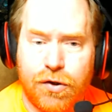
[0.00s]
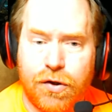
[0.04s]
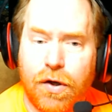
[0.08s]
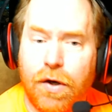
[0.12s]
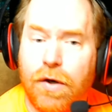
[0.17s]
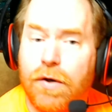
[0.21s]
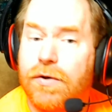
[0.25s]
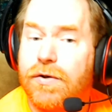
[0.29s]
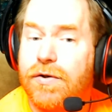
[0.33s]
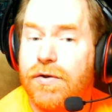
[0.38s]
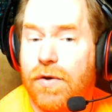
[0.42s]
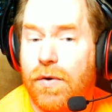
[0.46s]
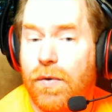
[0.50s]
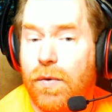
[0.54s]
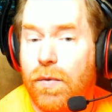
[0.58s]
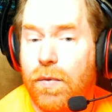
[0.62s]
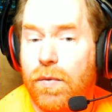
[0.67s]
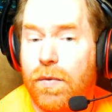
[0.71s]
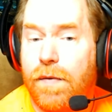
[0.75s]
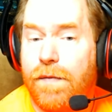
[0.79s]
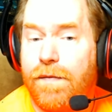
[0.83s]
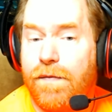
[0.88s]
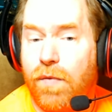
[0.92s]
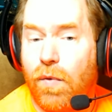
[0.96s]
that are
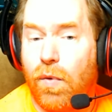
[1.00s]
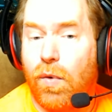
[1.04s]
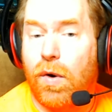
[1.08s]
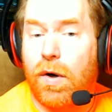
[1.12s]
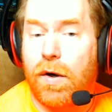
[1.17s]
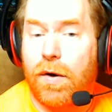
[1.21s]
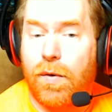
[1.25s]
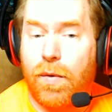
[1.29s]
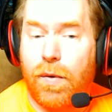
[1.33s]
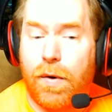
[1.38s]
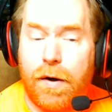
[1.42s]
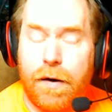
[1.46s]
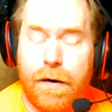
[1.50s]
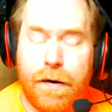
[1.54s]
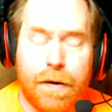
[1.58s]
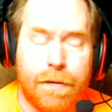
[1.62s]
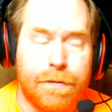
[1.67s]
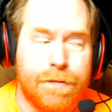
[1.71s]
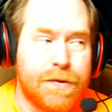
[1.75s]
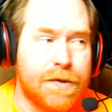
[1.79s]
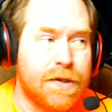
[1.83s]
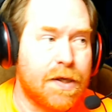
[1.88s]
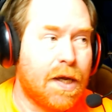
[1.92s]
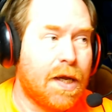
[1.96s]
sold for
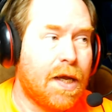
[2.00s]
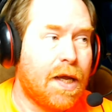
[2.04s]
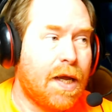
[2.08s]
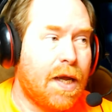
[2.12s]
aquariums.